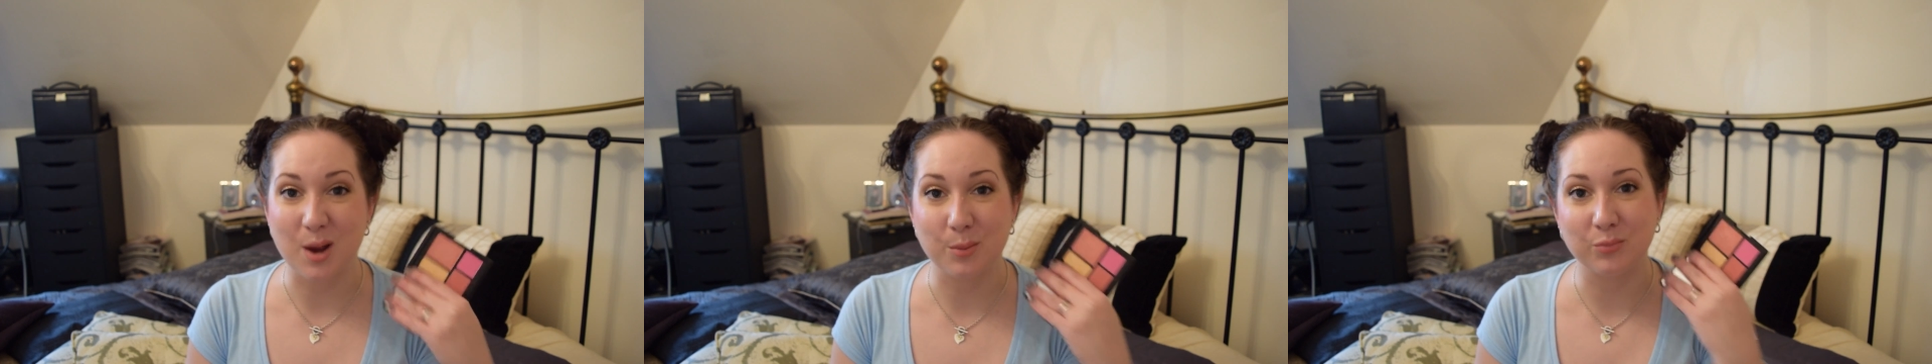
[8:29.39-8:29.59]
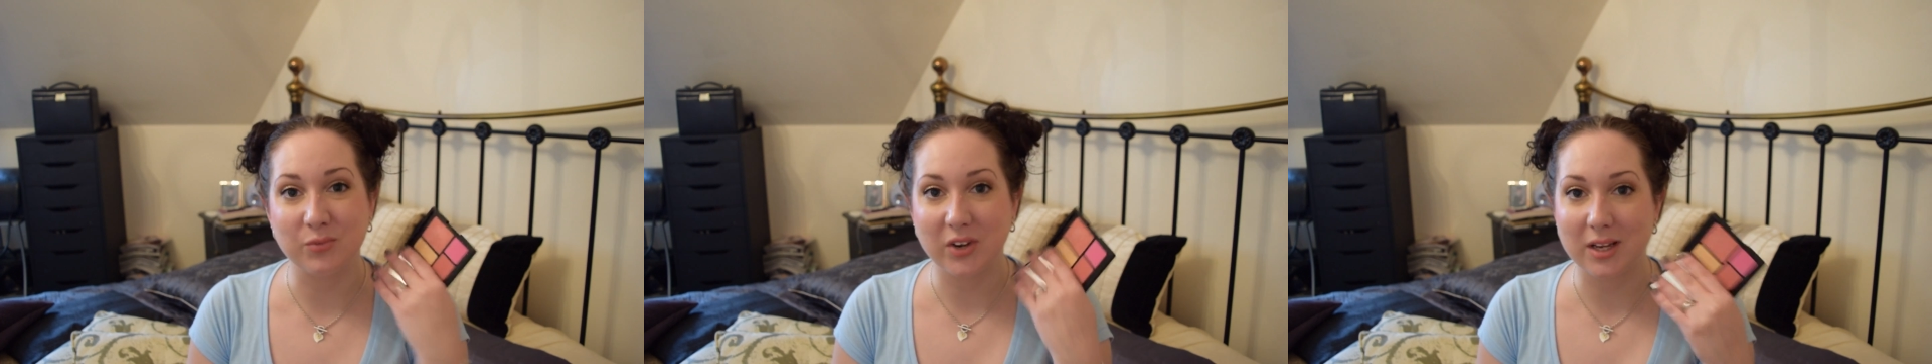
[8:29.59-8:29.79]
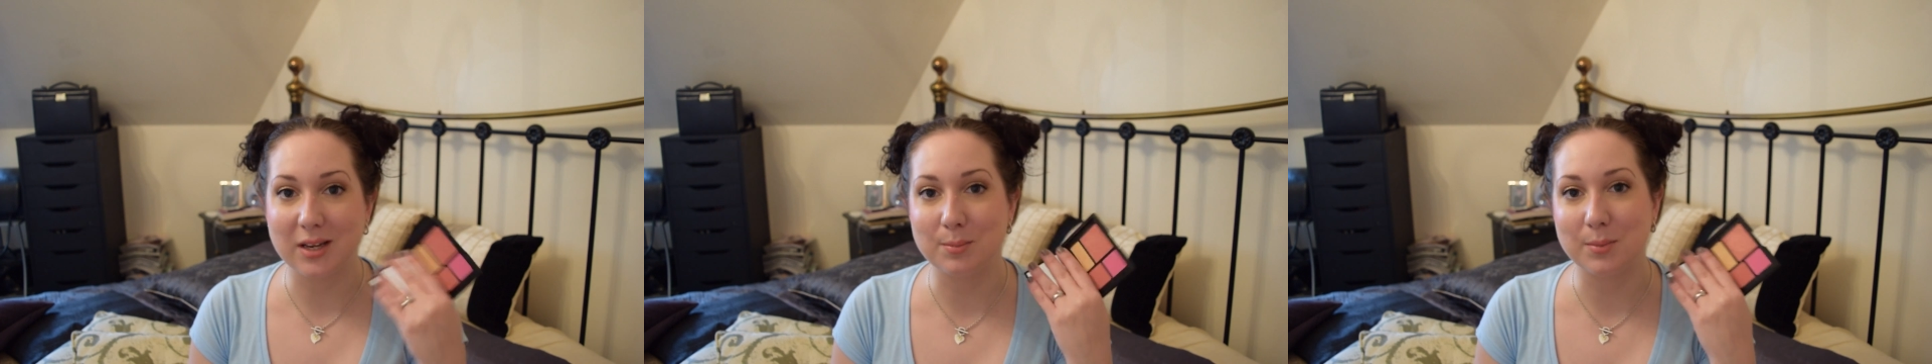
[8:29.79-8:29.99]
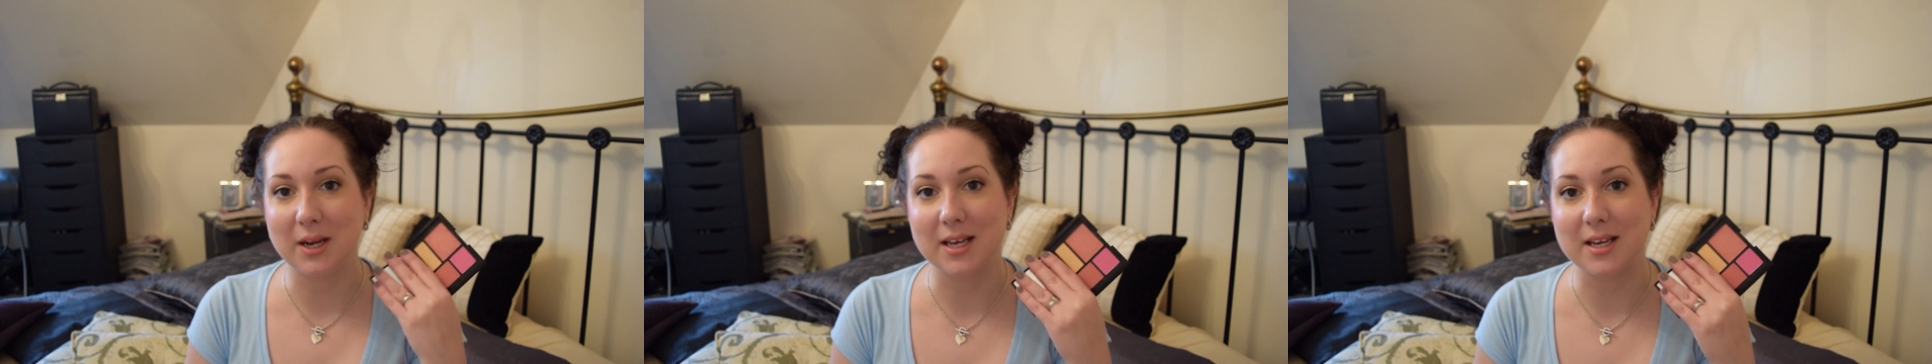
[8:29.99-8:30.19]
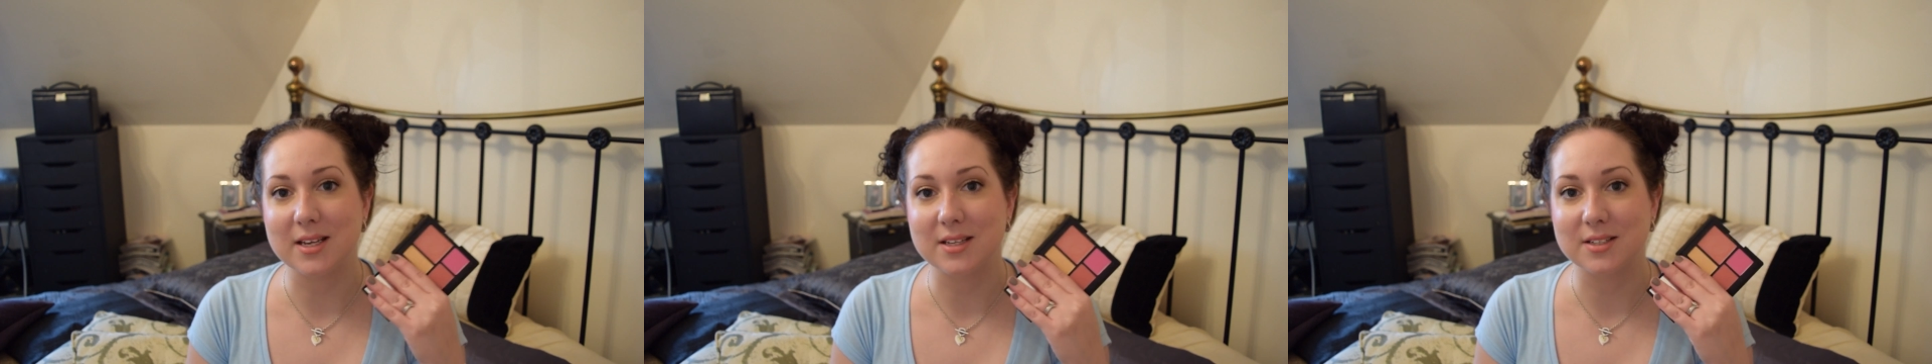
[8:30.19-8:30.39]
I'm really
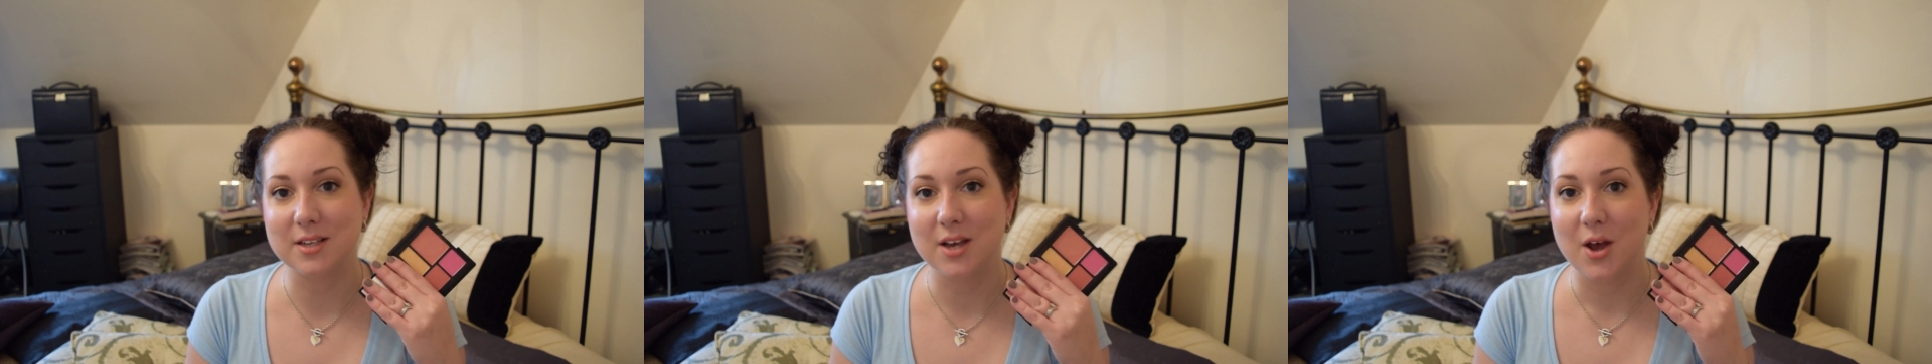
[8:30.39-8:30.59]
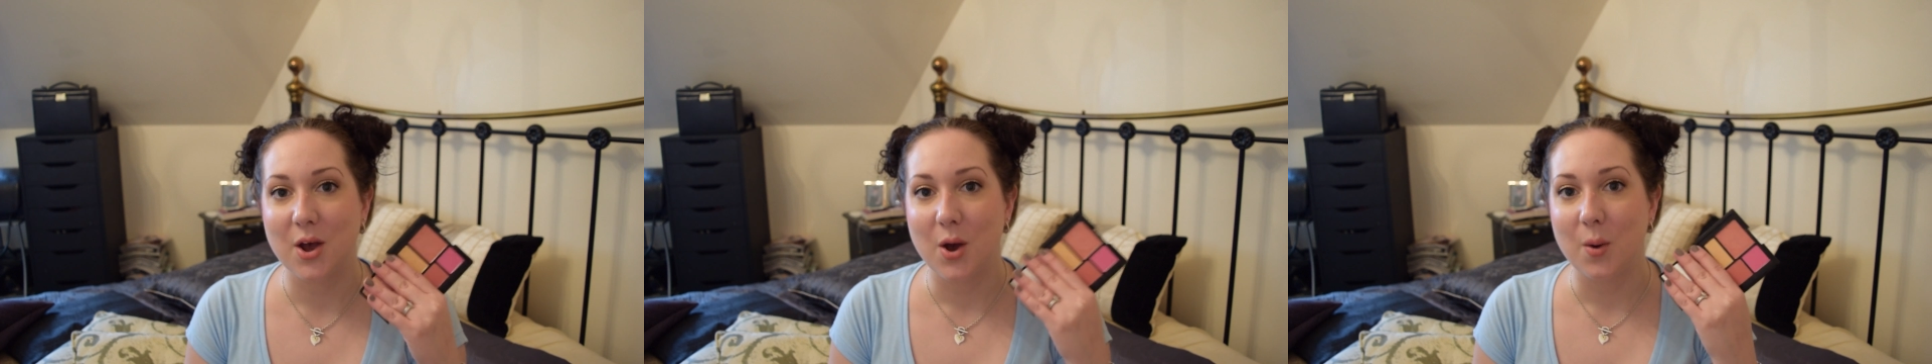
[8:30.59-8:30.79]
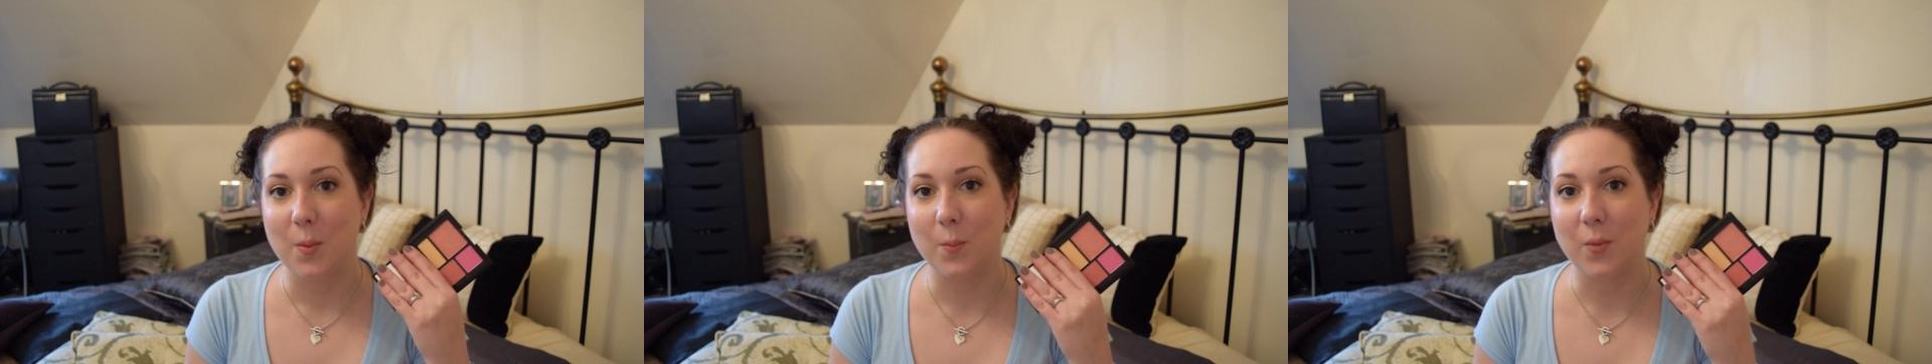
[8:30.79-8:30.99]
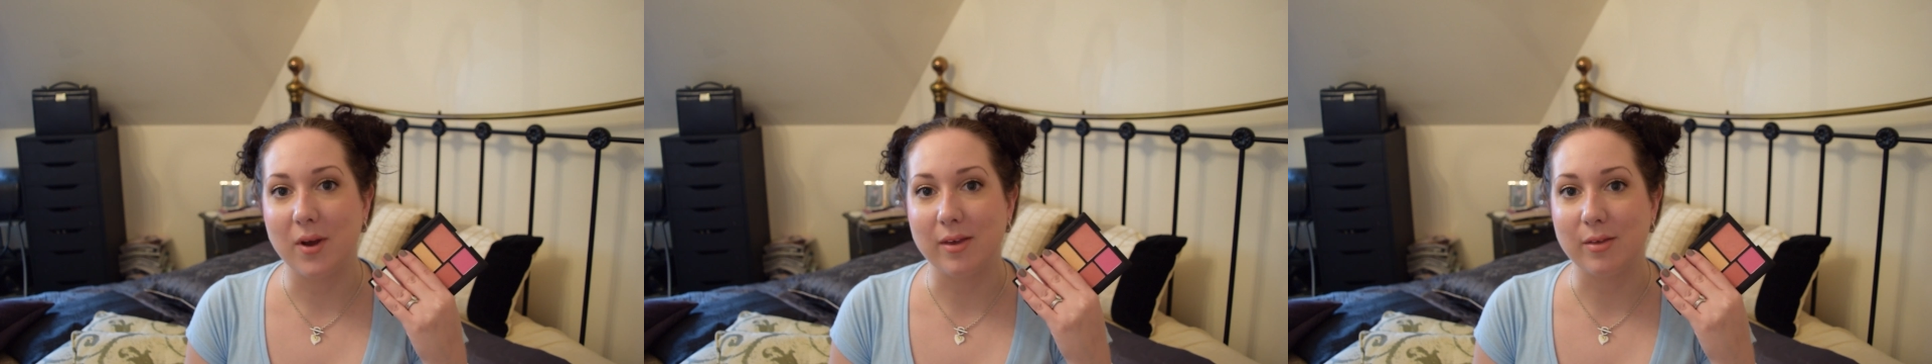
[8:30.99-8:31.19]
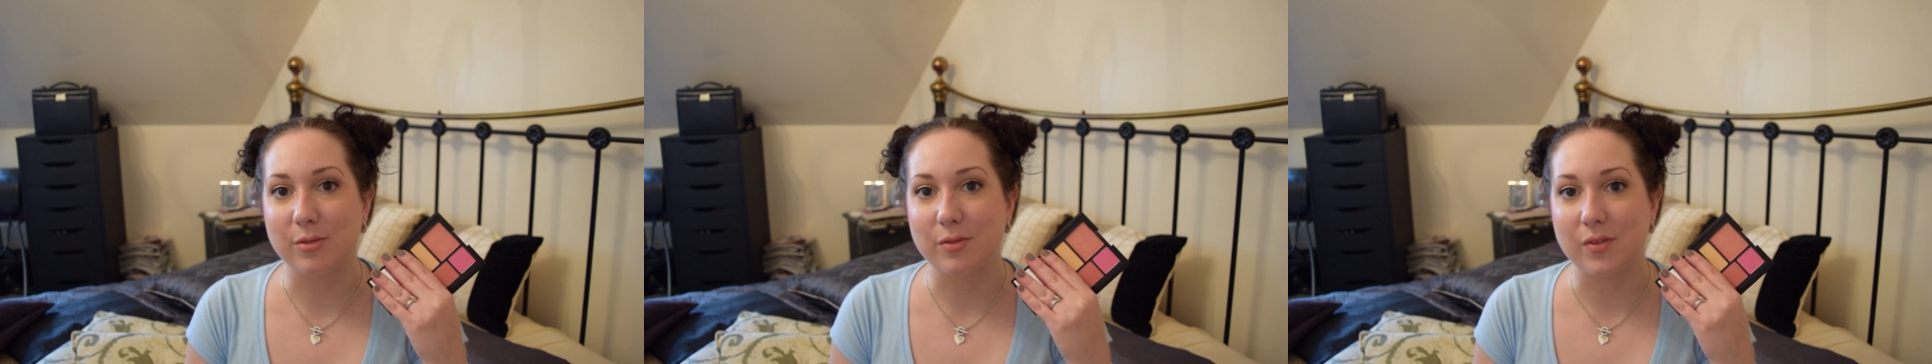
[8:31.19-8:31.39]
pleased
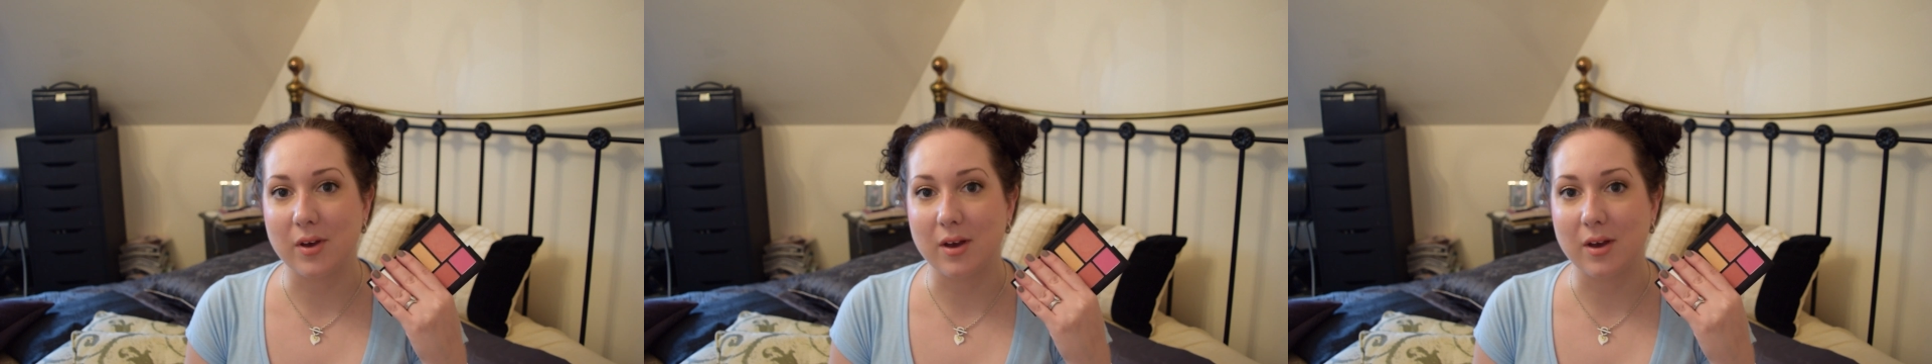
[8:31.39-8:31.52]
with